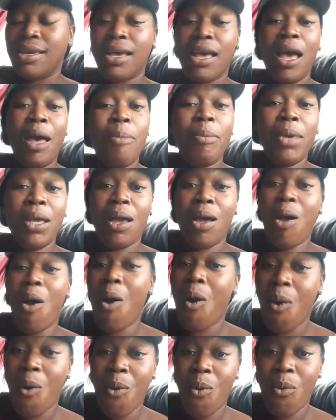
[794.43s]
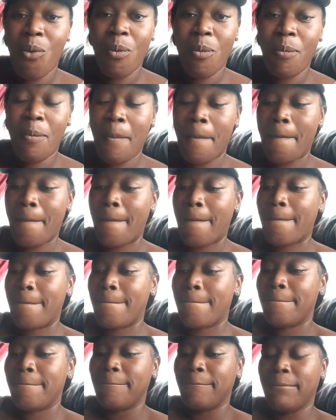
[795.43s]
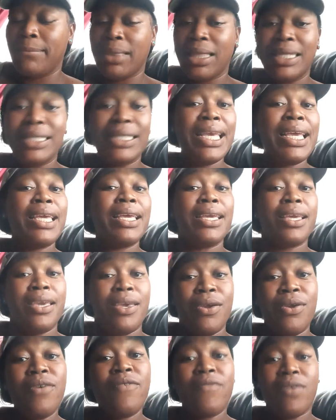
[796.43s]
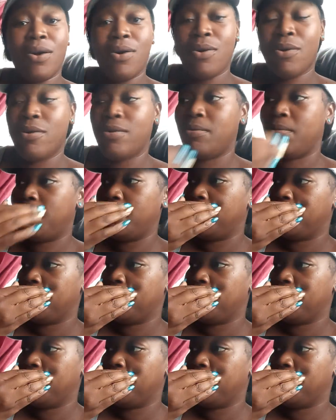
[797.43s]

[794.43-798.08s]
coming home, taking care of home,